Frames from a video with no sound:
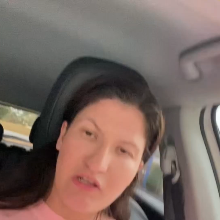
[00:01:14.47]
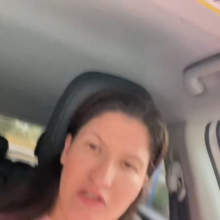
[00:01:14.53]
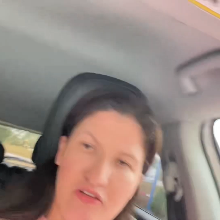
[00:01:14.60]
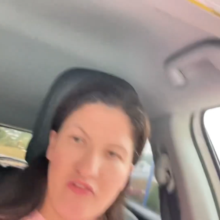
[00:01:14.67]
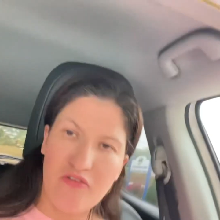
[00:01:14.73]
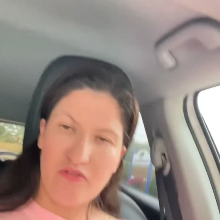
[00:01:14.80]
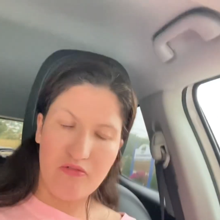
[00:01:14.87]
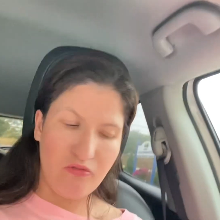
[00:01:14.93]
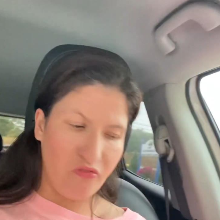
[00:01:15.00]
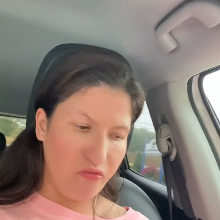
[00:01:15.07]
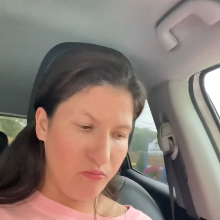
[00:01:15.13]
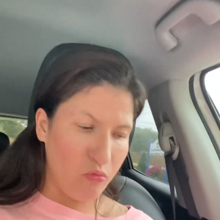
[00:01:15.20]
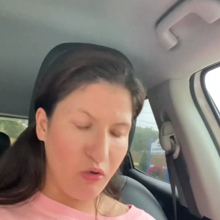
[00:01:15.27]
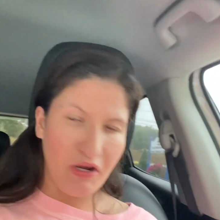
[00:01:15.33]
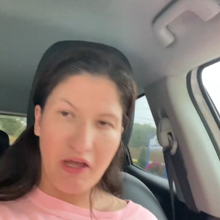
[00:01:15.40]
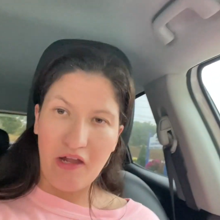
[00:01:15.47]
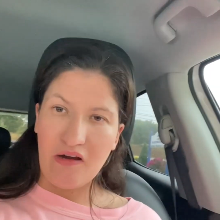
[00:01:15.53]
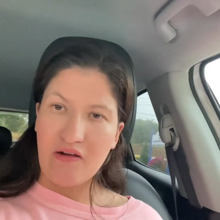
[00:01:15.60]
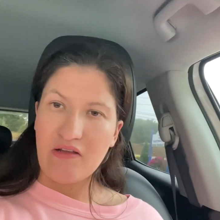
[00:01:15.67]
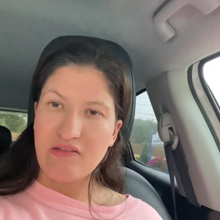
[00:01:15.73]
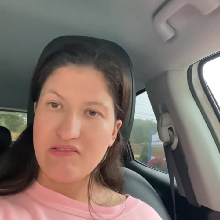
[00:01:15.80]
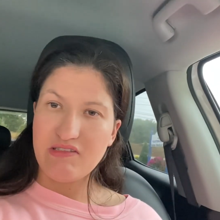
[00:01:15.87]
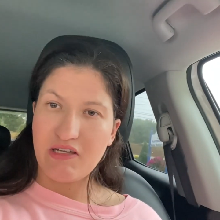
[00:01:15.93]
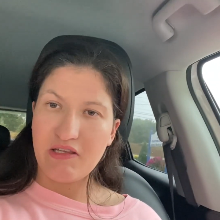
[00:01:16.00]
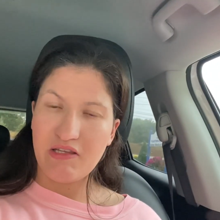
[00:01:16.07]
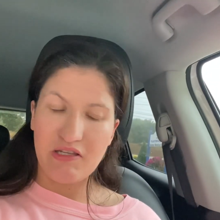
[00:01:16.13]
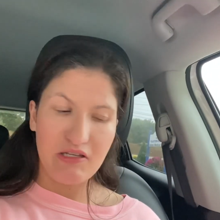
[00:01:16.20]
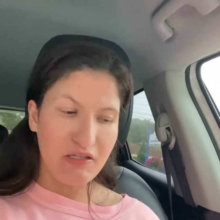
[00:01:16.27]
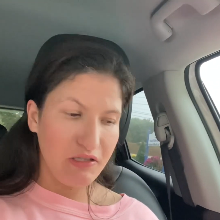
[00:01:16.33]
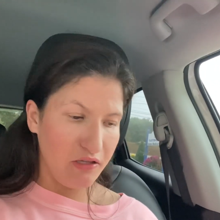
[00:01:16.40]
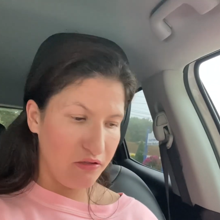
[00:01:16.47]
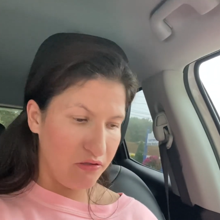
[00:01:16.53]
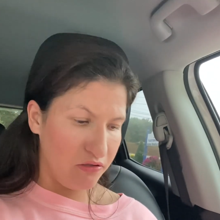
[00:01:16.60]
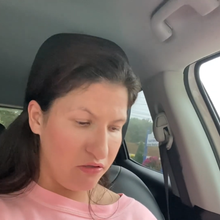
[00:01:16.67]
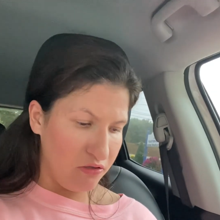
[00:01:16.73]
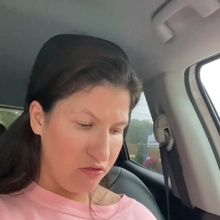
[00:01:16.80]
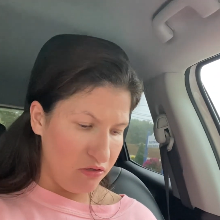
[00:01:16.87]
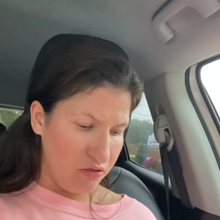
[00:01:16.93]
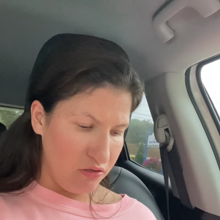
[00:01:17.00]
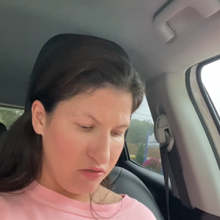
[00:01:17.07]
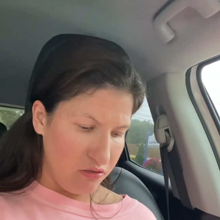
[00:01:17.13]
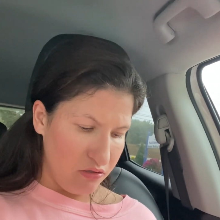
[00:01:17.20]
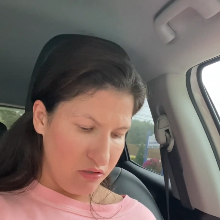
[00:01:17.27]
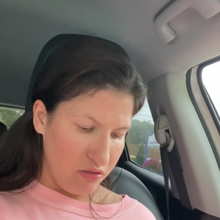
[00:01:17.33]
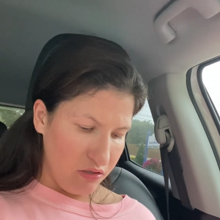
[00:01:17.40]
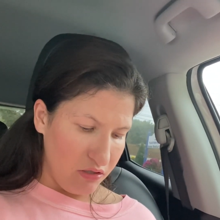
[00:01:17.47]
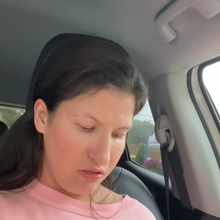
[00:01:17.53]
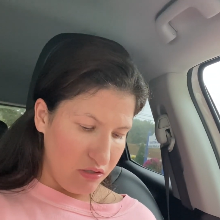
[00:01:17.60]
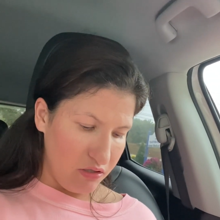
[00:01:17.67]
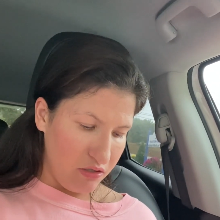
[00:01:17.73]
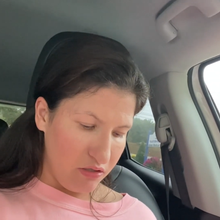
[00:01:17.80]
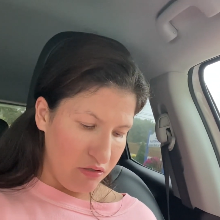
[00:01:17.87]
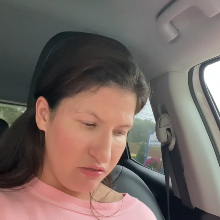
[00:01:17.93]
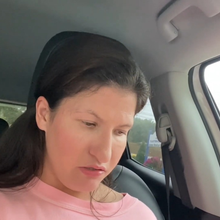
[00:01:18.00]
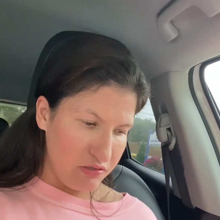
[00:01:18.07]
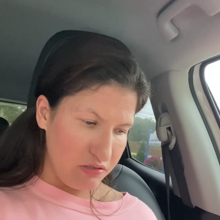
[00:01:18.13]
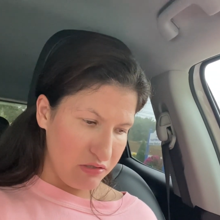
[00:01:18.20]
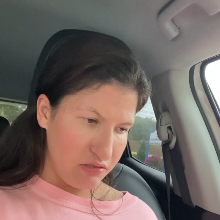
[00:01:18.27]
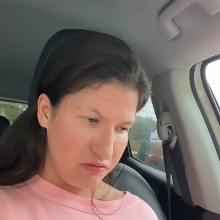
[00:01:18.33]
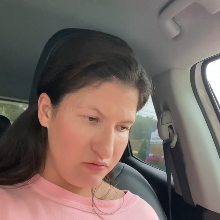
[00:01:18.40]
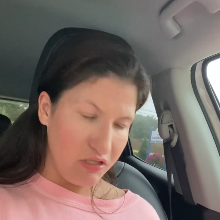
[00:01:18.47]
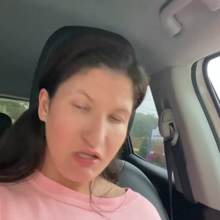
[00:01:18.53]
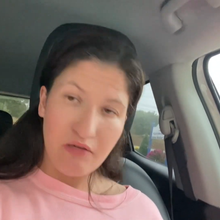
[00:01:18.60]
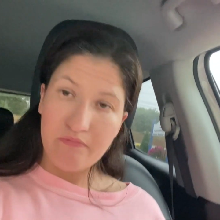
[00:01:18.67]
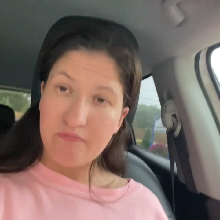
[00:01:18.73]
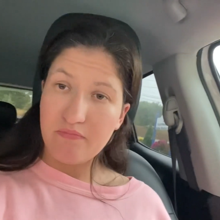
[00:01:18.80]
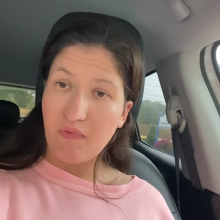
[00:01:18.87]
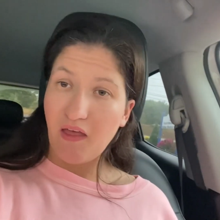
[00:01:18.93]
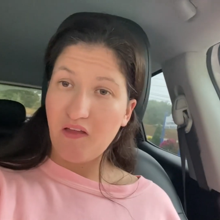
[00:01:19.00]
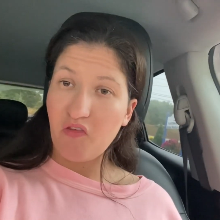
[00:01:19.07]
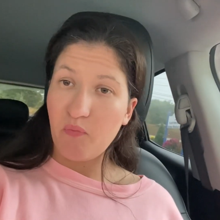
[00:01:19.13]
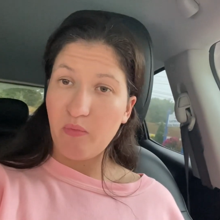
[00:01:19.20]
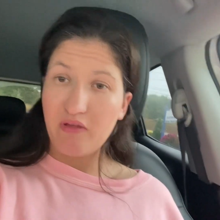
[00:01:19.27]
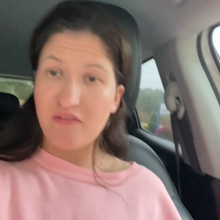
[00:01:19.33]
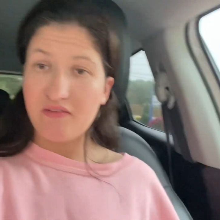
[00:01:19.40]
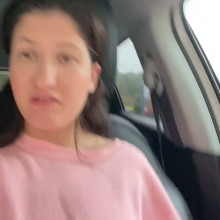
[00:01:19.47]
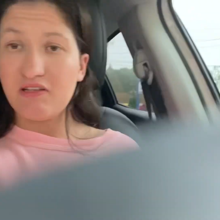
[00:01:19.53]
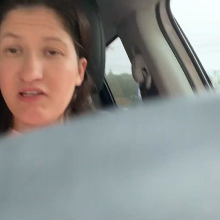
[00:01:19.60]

to do some more errands, I think. And yeah, that's basically